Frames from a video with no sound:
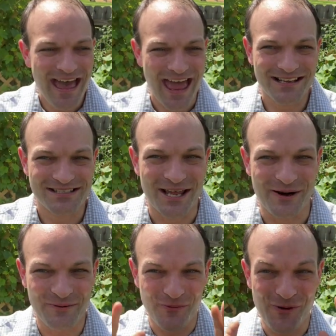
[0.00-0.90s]
And it's
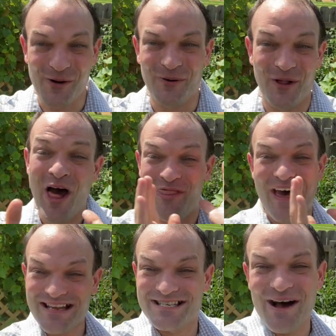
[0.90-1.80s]
like, whoa,
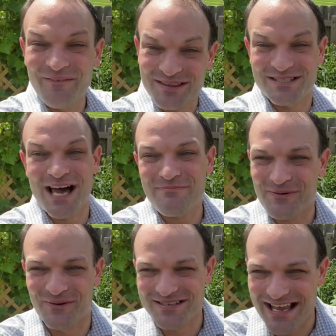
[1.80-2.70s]
that's not what the
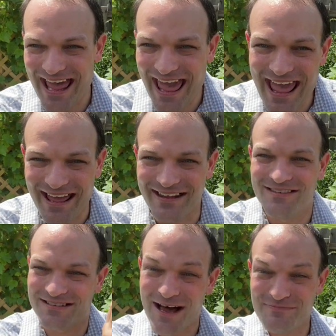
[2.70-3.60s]
topic was at hand.
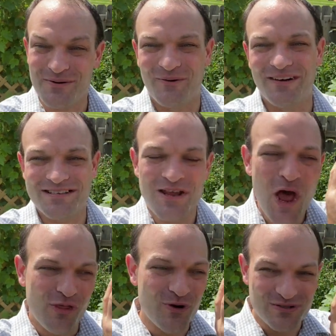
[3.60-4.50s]
The topic was
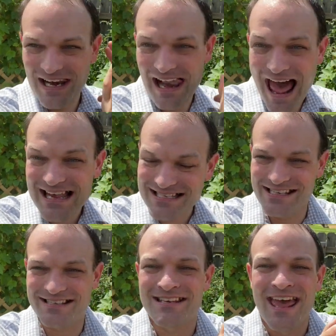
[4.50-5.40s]
those
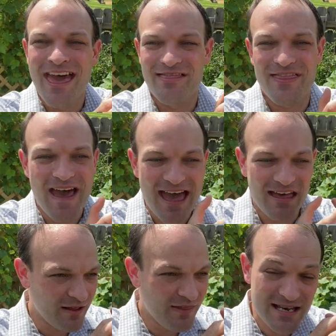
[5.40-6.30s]
classes that
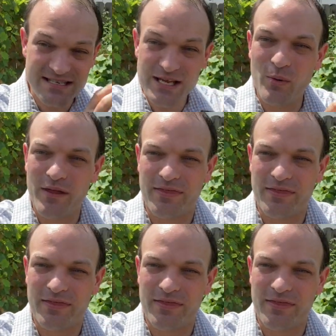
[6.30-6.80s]
deal with